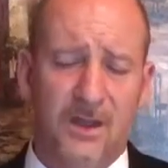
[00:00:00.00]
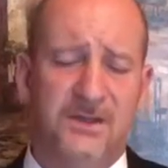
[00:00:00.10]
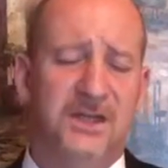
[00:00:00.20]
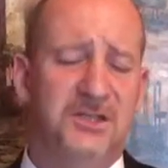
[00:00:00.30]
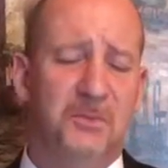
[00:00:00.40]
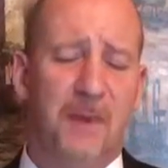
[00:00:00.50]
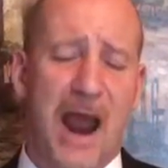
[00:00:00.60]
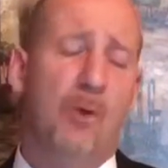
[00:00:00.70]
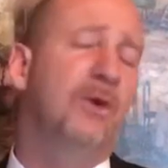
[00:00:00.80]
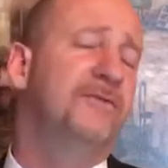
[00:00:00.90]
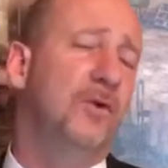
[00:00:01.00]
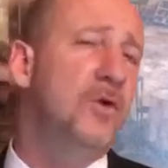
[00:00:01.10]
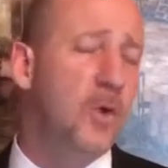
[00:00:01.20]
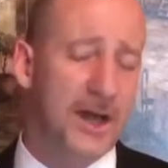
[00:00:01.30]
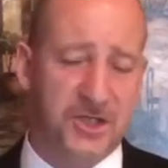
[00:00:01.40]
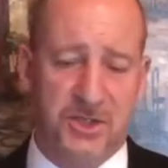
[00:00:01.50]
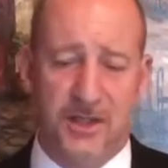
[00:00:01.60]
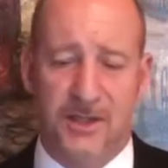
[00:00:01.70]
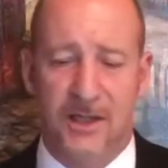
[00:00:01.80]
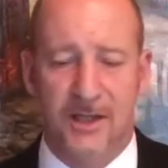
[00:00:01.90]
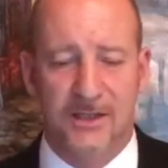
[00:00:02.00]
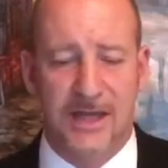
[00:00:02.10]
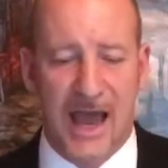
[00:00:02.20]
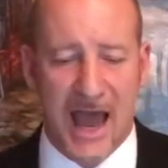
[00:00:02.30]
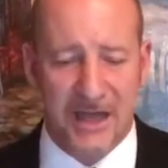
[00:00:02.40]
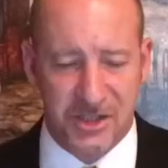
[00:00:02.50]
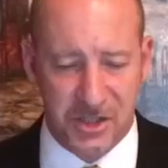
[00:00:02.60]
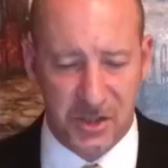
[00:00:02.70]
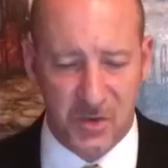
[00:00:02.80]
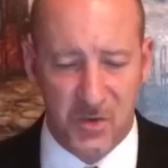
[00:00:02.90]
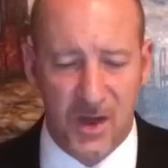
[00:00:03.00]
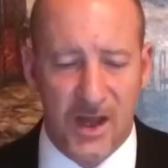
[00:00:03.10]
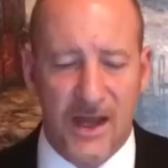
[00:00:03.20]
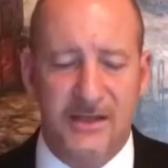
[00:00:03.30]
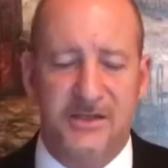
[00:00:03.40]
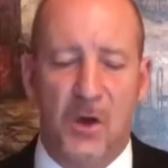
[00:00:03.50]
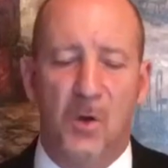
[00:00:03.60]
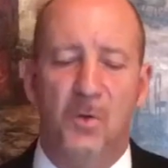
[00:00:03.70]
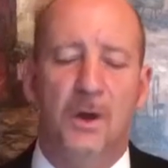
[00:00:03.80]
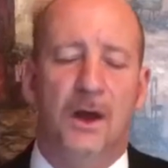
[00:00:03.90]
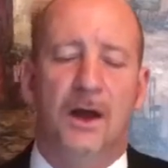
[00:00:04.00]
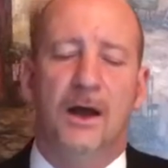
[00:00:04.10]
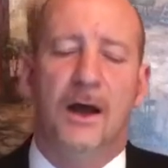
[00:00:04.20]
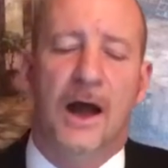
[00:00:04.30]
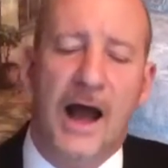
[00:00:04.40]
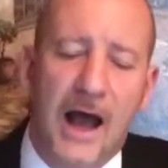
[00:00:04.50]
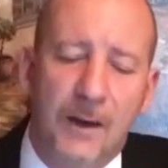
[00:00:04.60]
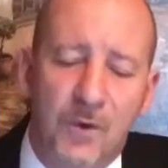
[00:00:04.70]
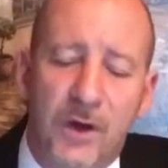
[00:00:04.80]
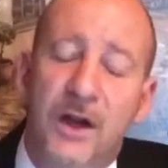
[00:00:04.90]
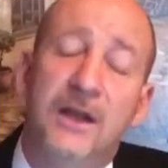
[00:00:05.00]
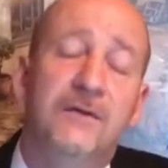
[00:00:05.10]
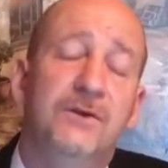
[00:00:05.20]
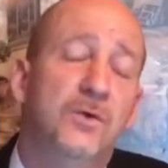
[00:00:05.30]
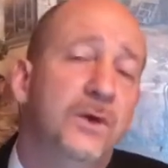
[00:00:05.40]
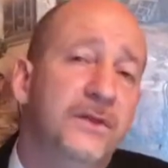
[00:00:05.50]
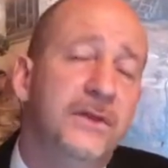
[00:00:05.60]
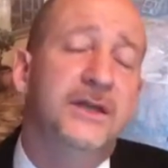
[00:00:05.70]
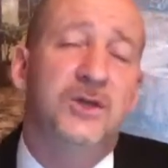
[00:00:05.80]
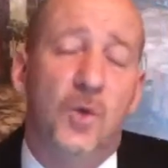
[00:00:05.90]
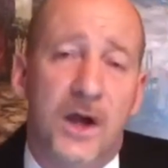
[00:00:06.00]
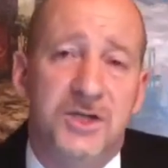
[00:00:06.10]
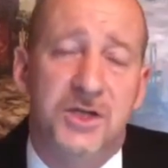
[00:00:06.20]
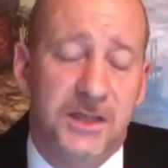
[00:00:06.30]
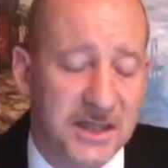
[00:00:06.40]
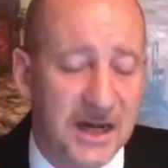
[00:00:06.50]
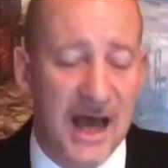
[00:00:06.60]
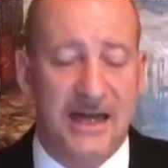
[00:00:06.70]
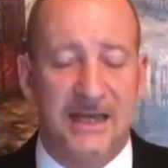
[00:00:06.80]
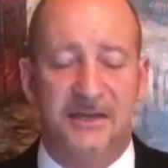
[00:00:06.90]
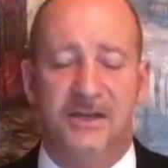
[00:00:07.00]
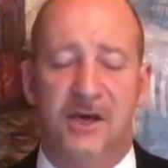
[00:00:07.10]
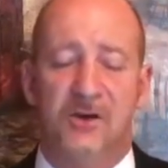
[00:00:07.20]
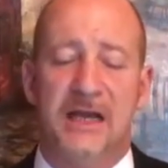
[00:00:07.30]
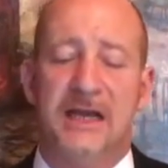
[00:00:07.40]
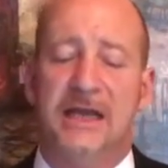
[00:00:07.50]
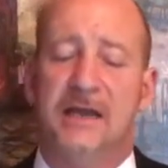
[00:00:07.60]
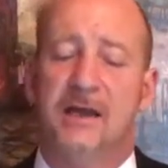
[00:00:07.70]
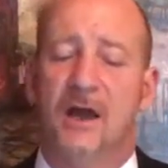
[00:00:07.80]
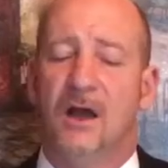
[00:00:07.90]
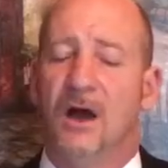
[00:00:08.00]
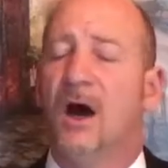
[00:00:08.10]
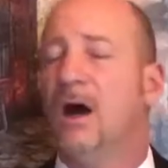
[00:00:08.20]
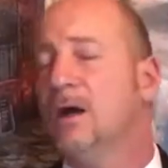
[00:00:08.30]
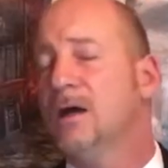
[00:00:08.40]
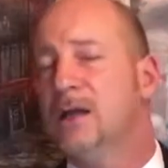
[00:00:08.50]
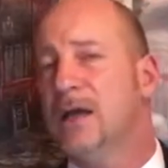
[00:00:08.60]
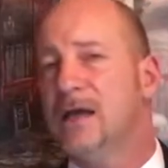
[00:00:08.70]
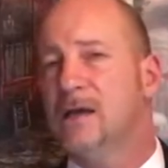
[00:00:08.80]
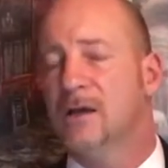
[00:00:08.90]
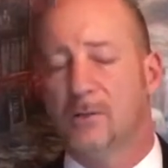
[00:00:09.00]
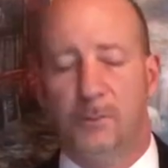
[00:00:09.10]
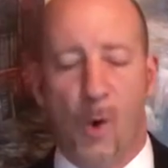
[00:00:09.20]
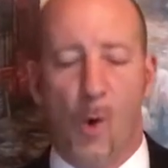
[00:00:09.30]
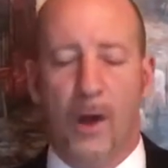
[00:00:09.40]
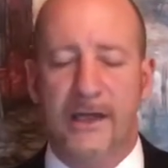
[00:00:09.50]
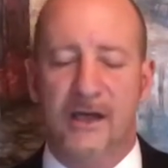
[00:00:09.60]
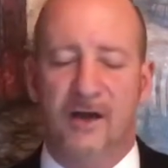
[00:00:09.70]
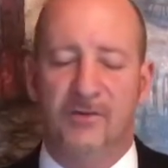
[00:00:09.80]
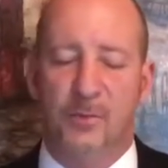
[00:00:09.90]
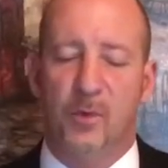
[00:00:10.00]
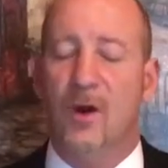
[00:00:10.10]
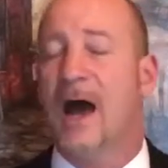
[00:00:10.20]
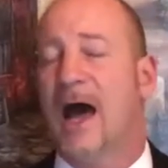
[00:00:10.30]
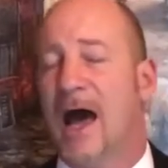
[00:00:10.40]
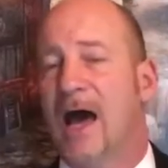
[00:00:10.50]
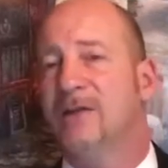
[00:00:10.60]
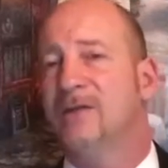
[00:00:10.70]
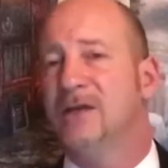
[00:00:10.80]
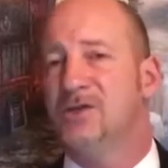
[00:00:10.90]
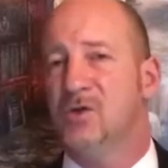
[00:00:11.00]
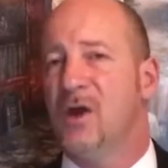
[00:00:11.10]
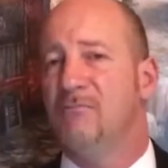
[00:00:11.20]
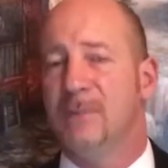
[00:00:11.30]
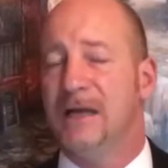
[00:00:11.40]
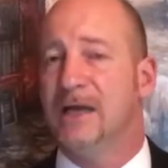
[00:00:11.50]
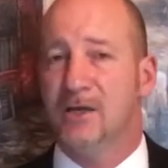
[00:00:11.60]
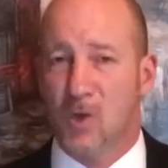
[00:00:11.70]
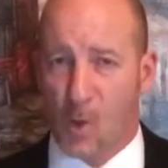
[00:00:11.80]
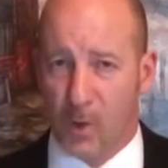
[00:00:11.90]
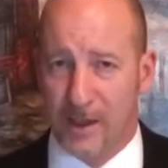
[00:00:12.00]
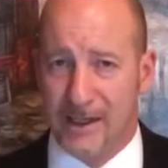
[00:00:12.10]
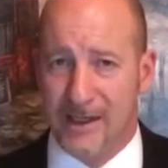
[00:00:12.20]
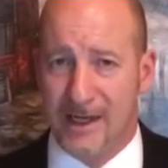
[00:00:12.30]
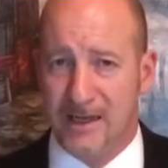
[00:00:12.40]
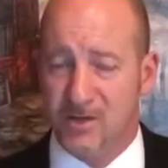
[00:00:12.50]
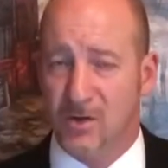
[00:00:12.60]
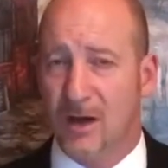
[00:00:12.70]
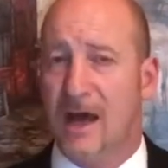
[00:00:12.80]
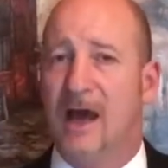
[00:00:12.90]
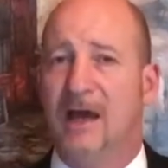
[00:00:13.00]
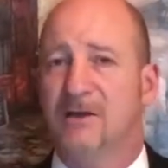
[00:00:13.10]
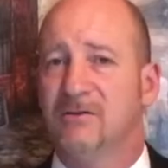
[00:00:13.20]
Such a powerful question to ask you. And so uh, I, I'm going to leave you with this question tonight Is there any ugly point of pride that you have been ignoring in your life